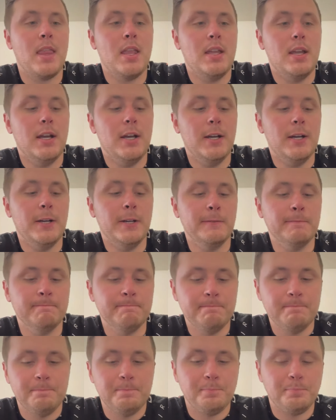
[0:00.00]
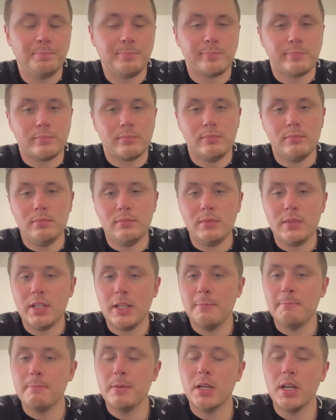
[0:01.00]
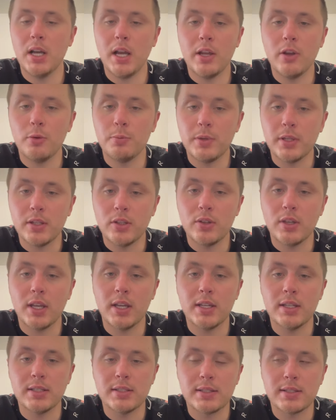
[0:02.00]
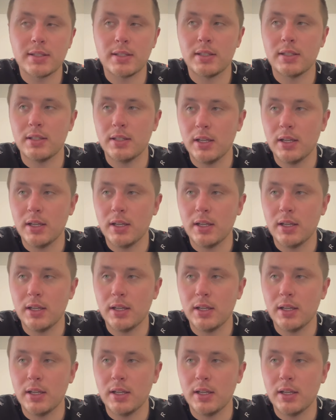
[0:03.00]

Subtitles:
But I hope that you guys